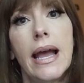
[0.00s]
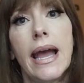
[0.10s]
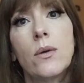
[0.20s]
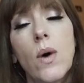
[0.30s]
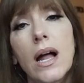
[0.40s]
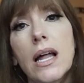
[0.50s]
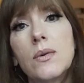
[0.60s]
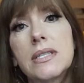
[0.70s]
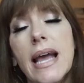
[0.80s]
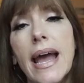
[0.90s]
And while I
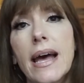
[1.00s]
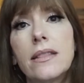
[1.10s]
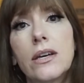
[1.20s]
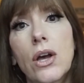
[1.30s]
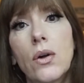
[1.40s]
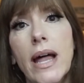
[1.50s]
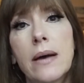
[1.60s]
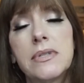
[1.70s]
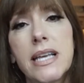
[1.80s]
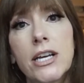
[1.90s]
was at the
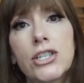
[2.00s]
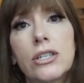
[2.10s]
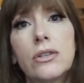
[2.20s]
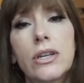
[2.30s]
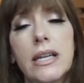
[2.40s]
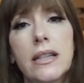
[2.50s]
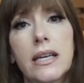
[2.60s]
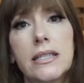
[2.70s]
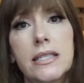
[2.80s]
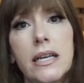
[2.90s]
collab section looking at the
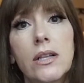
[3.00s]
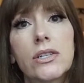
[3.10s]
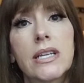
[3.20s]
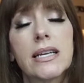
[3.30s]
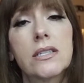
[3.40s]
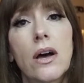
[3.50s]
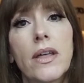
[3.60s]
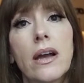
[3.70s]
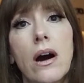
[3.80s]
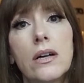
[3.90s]
concealers, I saw
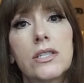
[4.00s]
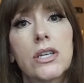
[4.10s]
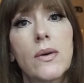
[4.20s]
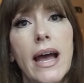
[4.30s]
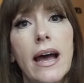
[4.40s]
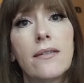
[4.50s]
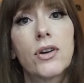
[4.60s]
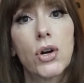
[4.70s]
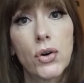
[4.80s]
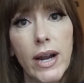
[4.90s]
they also have
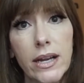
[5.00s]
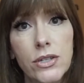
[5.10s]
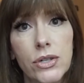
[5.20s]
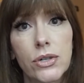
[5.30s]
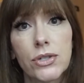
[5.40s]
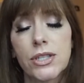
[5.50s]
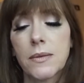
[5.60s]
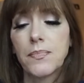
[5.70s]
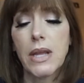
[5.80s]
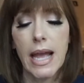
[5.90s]
correctors.
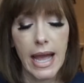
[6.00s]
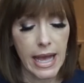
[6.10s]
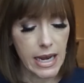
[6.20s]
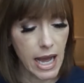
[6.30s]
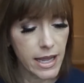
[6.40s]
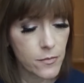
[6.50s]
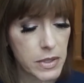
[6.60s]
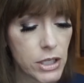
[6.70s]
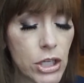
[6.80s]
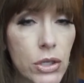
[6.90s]
And I have
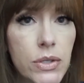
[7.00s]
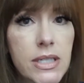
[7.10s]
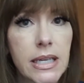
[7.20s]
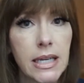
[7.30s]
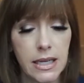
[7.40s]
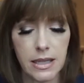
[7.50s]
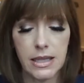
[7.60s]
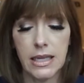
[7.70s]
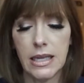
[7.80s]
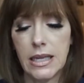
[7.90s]
been using
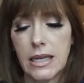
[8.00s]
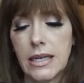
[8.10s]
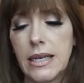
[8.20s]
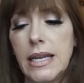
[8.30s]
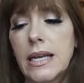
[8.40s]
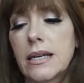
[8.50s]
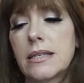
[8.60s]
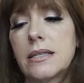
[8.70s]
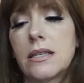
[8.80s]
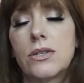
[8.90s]
the
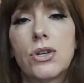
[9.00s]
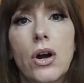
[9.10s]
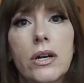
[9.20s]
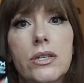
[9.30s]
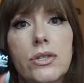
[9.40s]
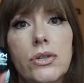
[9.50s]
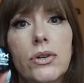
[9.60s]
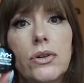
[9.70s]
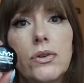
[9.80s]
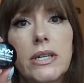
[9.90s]
NYX Dark
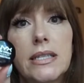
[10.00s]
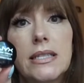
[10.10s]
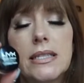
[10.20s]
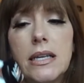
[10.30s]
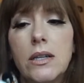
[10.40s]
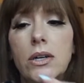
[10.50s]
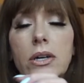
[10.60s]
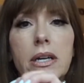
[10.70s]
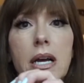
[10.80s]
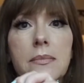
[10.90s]
Circle
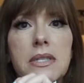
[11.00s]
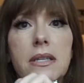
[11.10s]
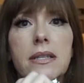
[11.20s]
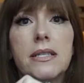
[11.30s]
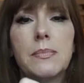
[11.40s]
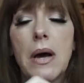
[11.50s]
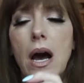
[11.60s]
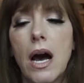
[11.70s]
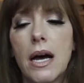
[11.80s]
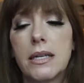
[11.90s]
Concealer. It comes in this
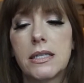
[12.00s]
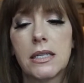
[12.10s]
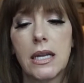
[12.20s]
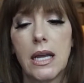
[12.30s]
pot.